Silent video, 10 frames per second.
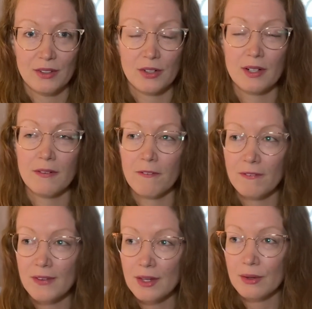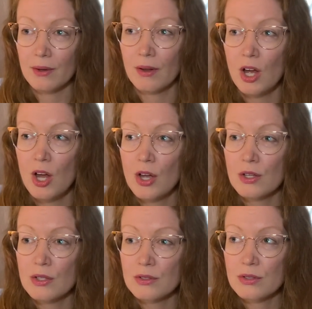You're gonna feel
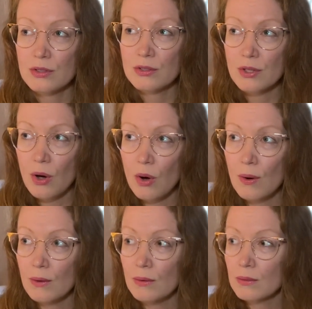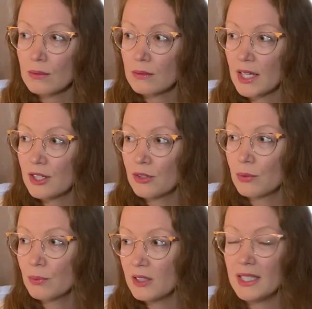so like you're
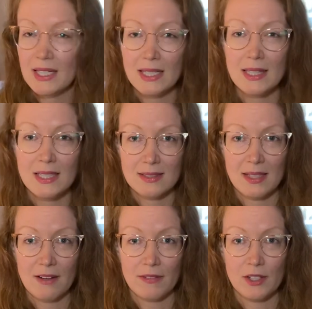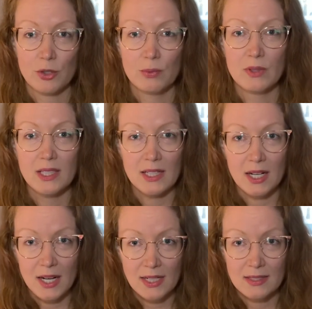really in this life, like you're really
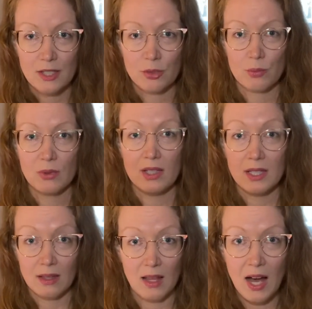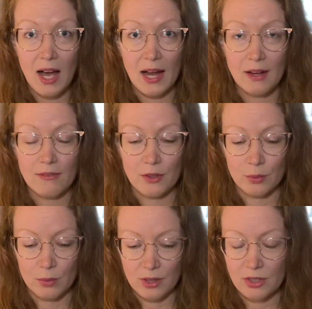connected and you're really alive and you're
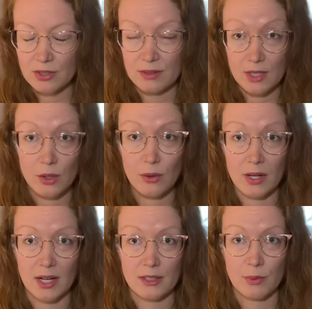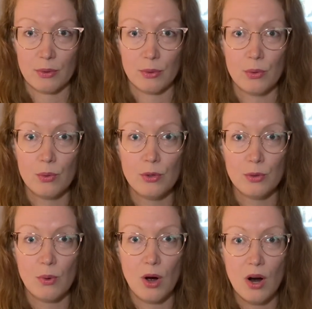really just synchronized with who
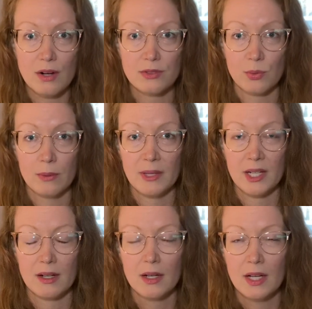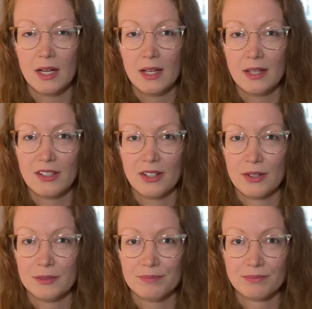you are as a woman, you
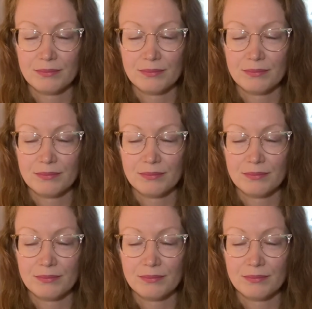know?